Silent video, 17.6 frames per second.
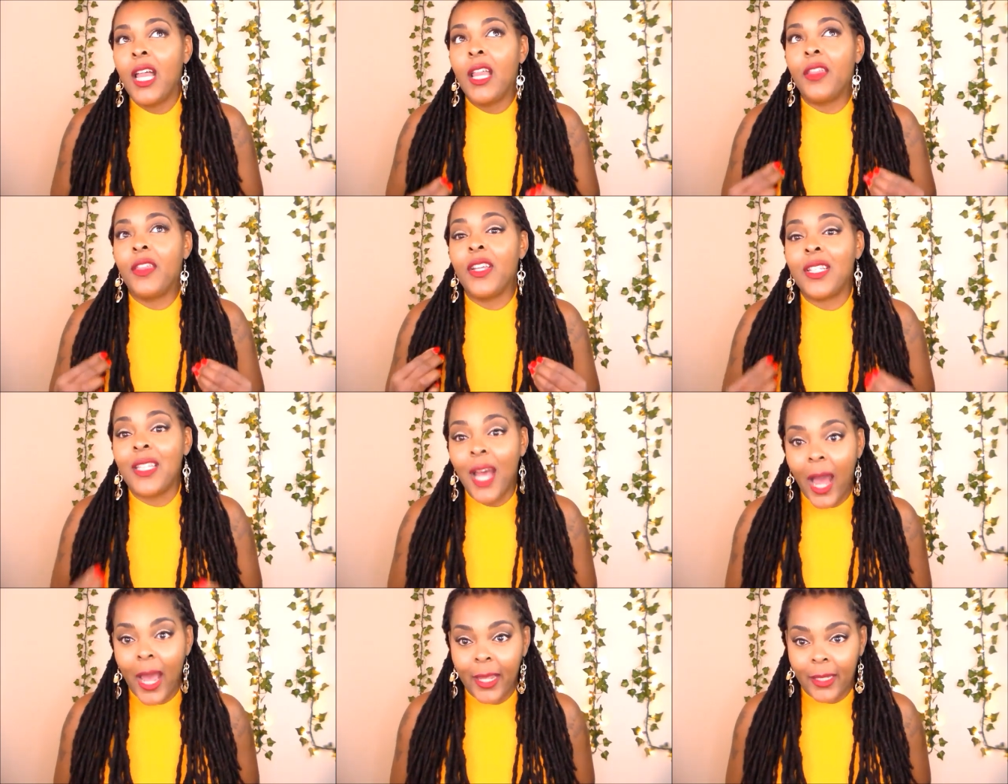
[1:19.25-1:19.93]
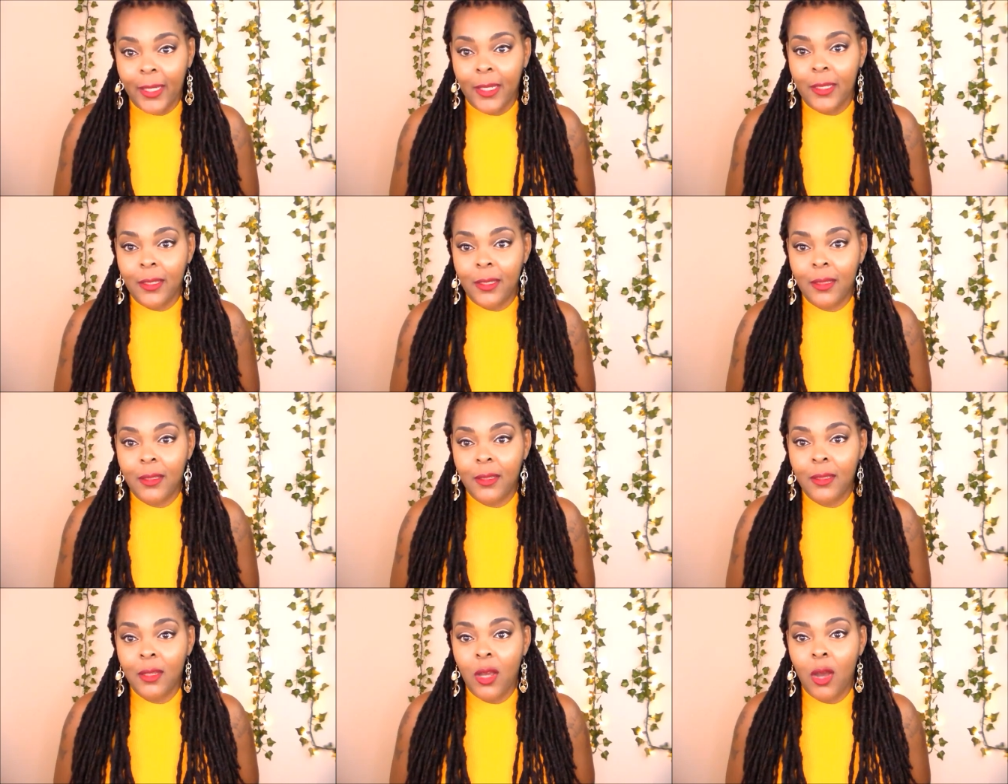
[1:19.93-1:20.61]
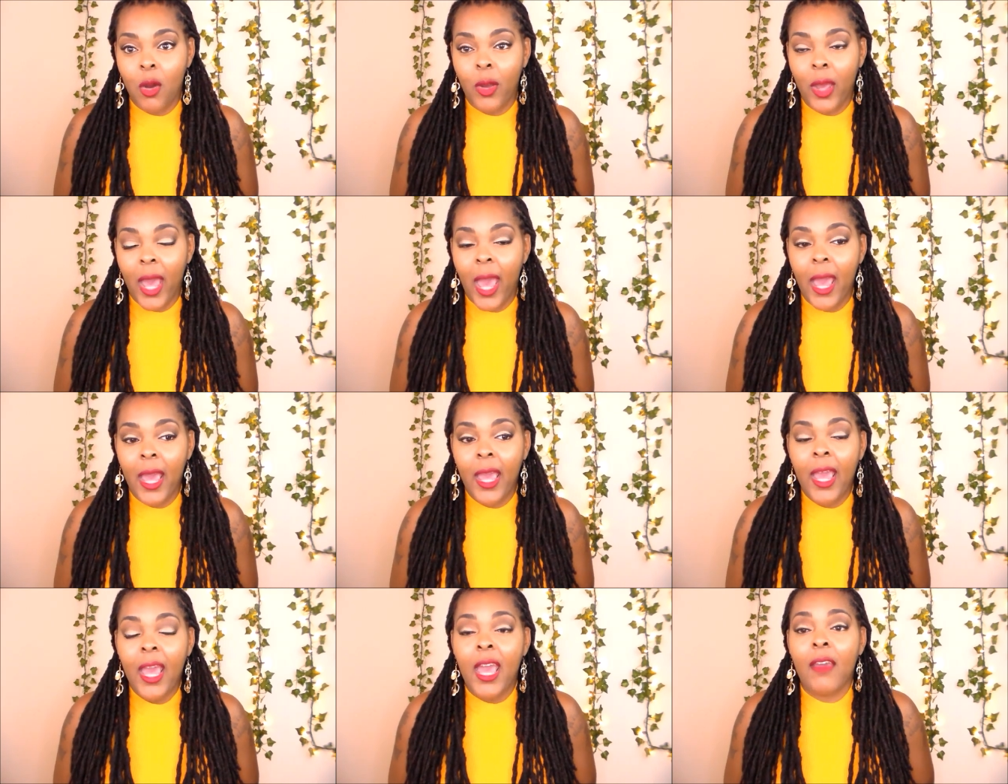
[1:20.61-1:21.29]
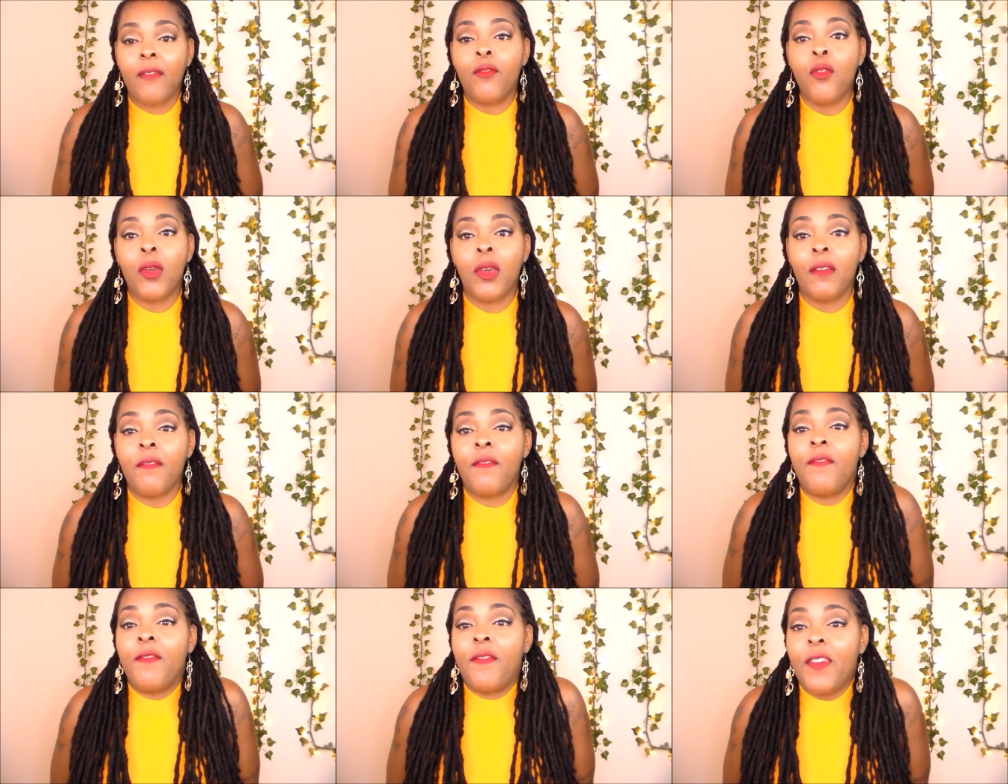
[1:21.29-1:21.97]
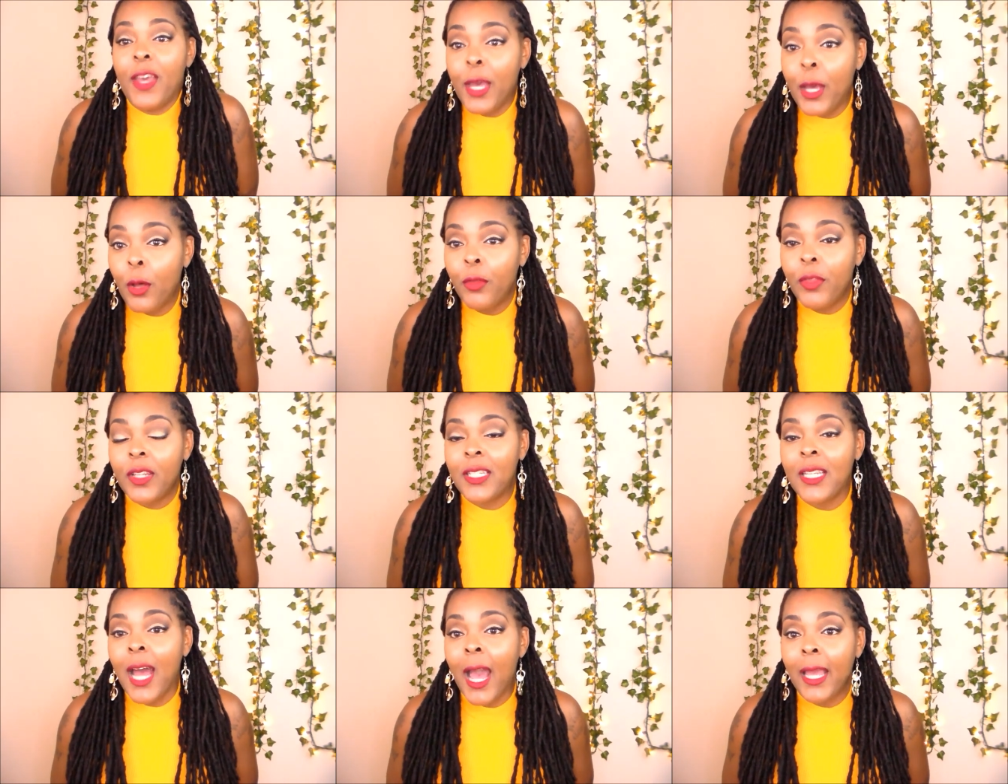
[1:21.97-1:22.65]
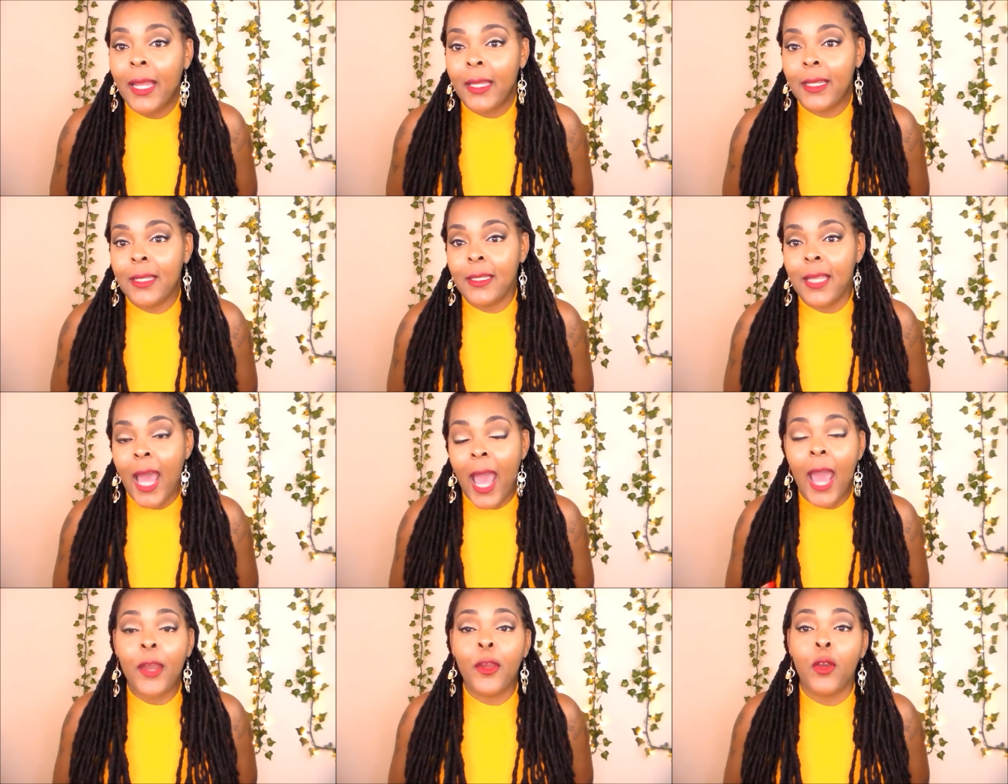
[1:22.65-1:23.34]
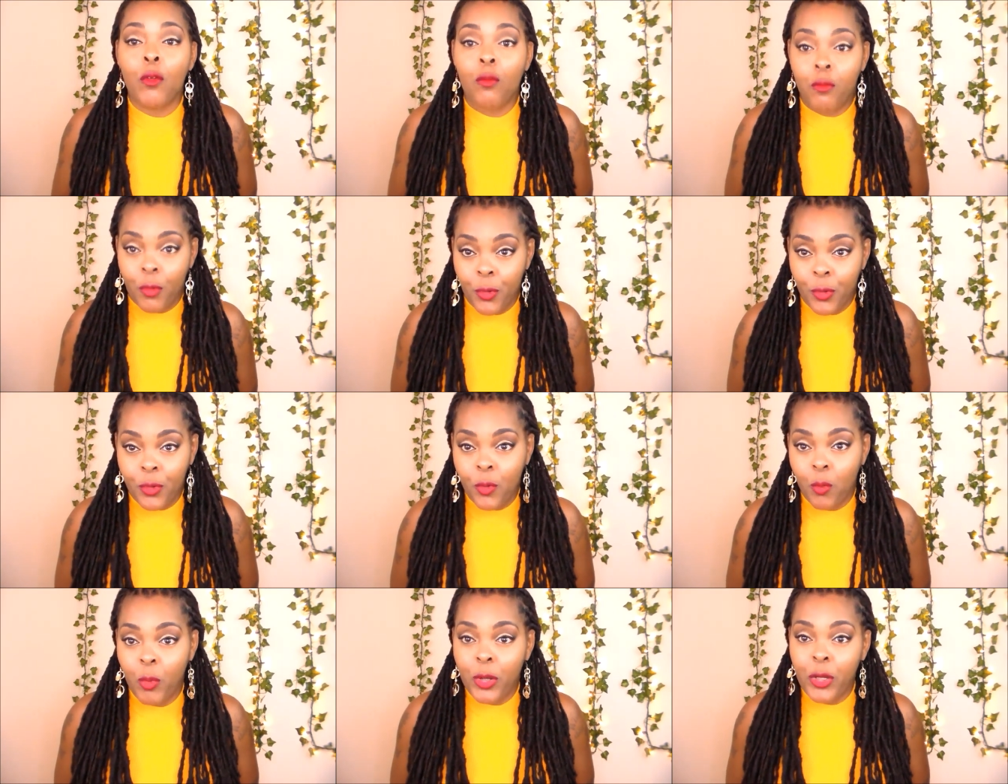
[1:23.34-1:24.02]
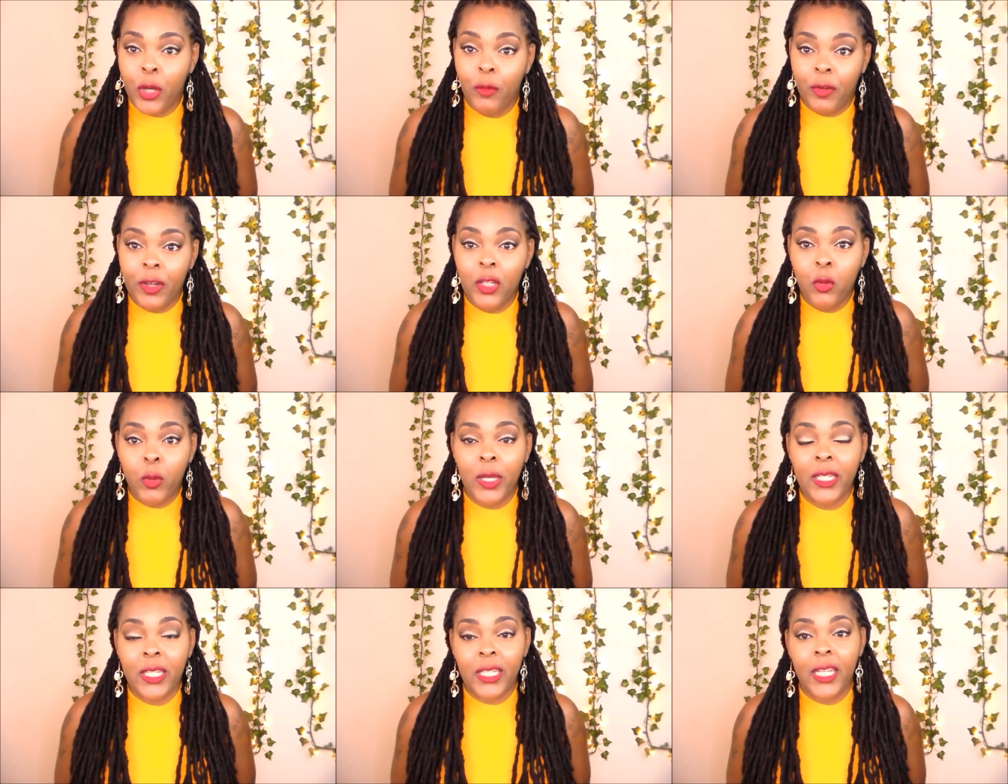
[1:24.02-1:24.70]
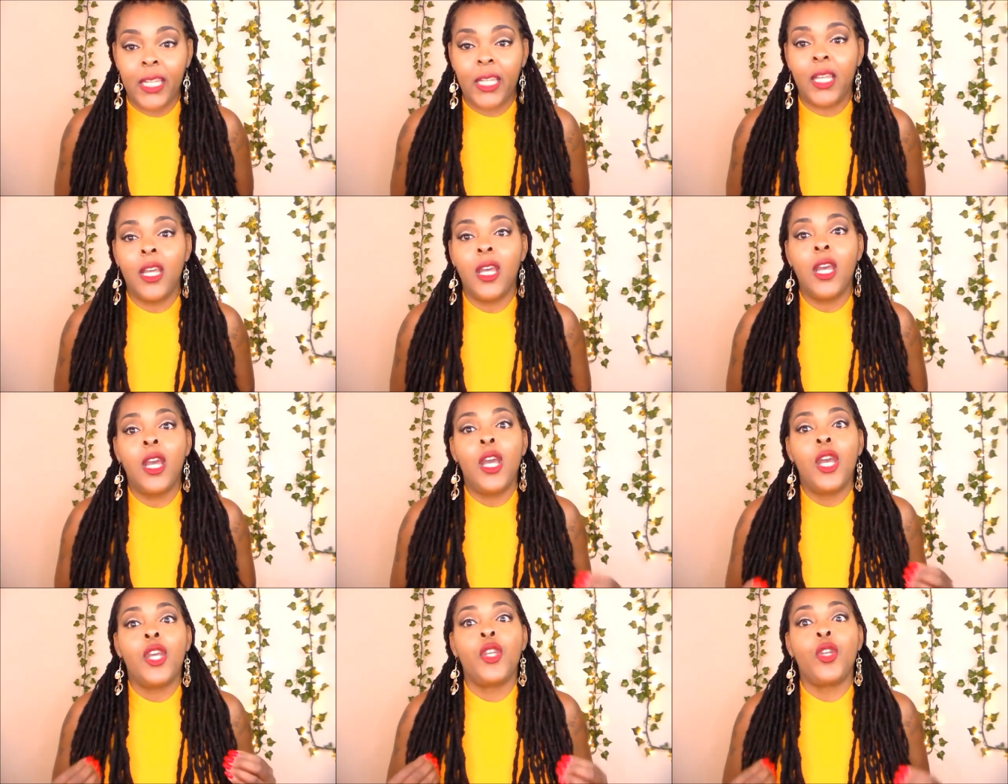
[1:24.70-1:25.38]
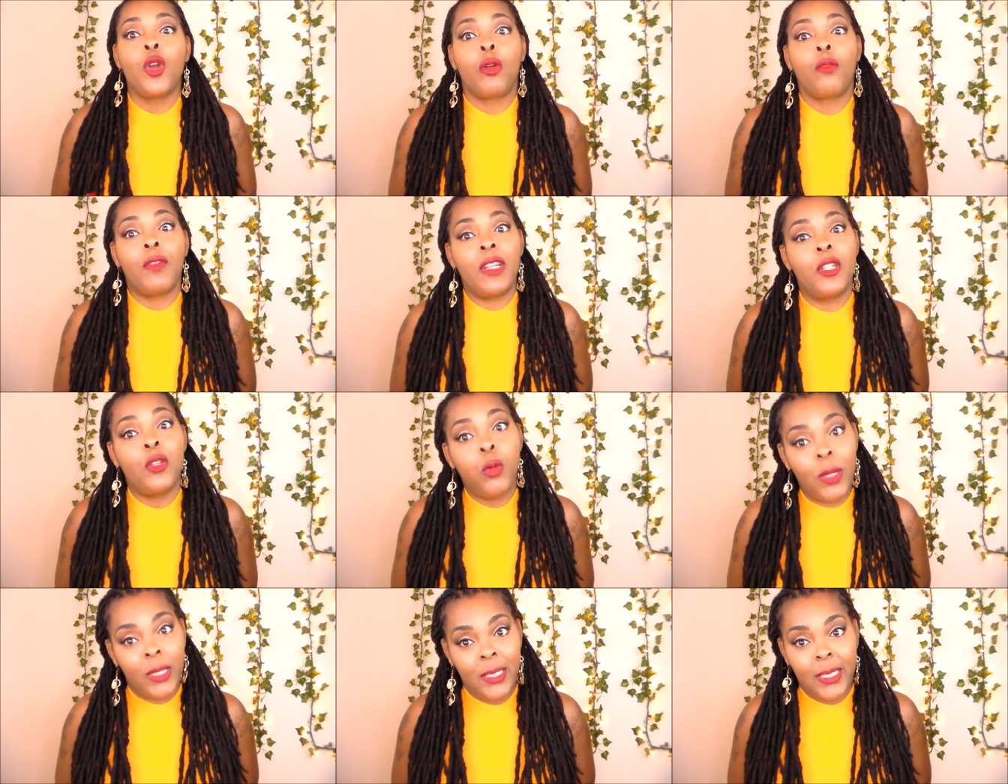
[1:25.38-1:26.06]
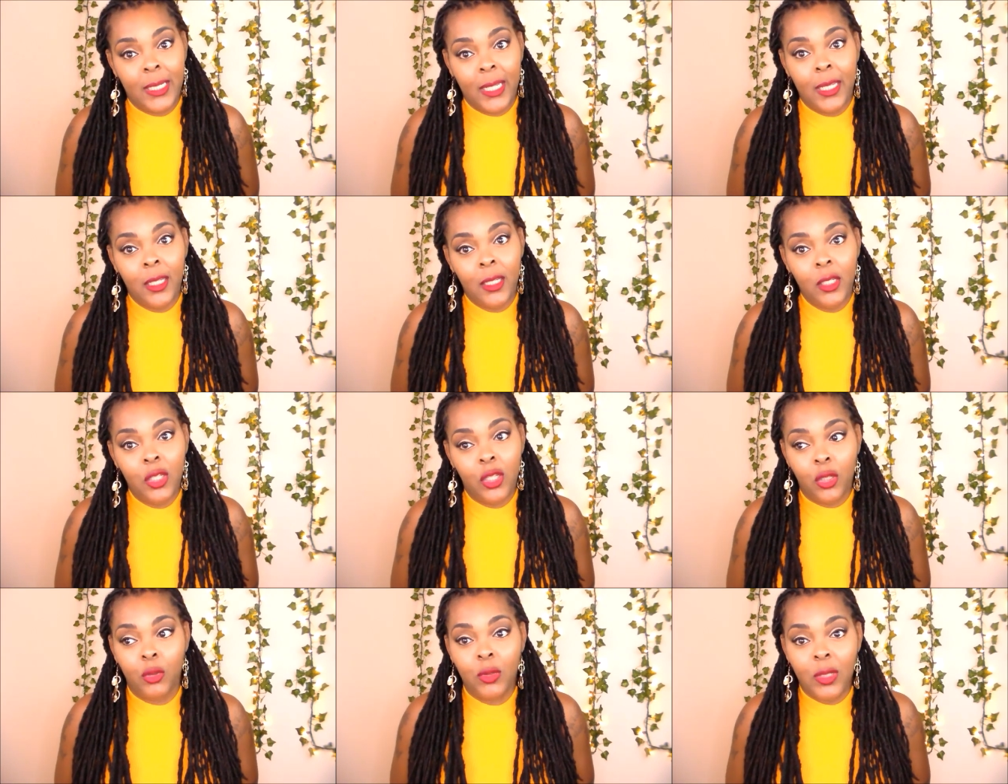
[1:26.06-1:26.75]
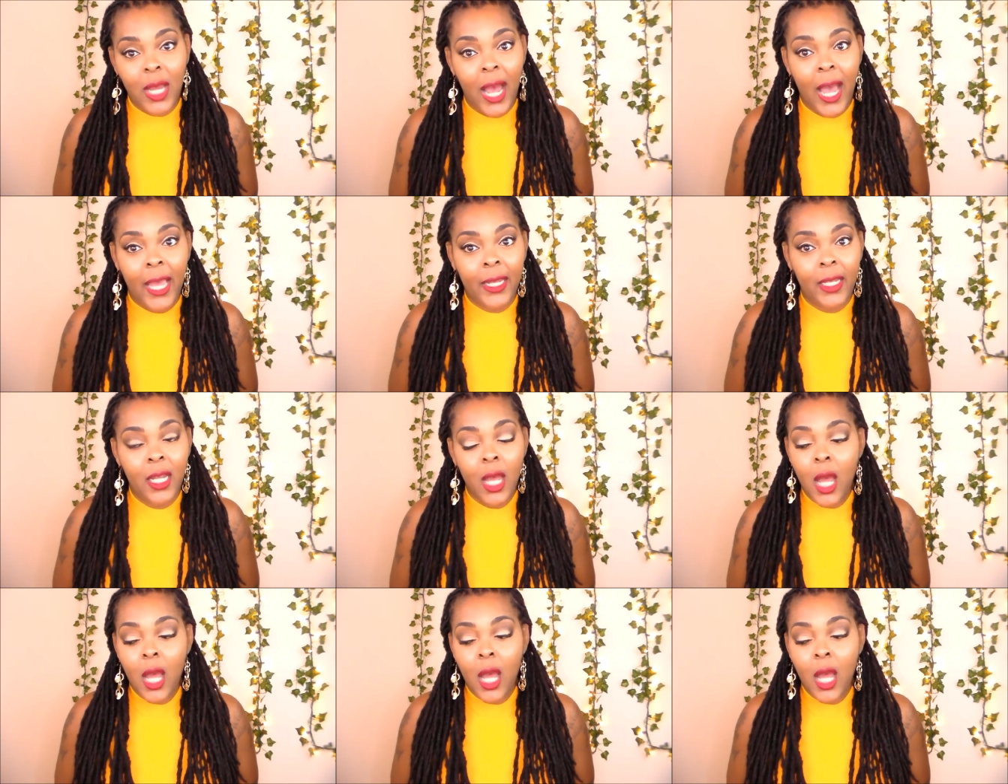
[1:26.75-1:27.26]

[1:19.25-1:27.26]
the tightness, okay? If you can feel the tightness at your root when you're retwisting, you're retwisting too tight.